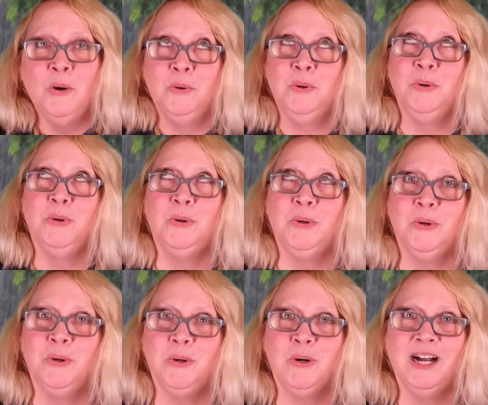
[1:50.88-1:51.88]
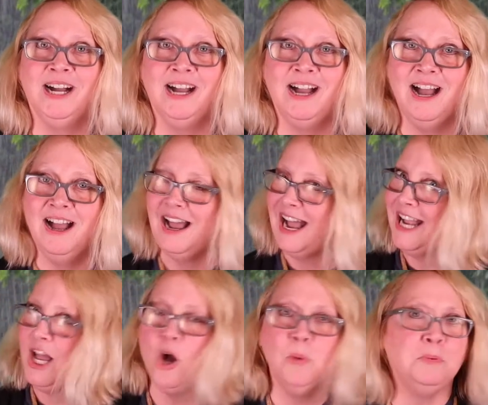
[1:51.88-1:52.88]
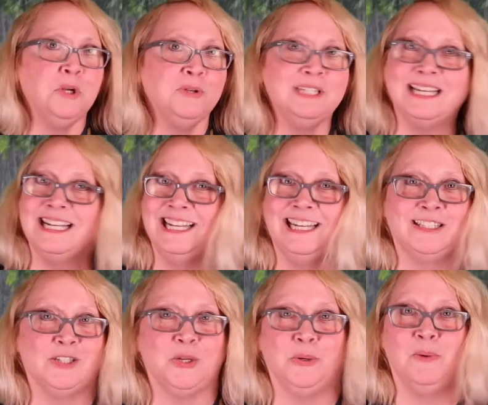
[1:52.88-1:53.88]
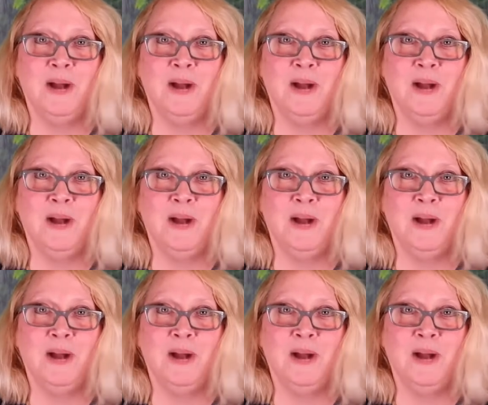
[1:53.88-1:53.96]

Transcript: Whew. I hope you didn't get too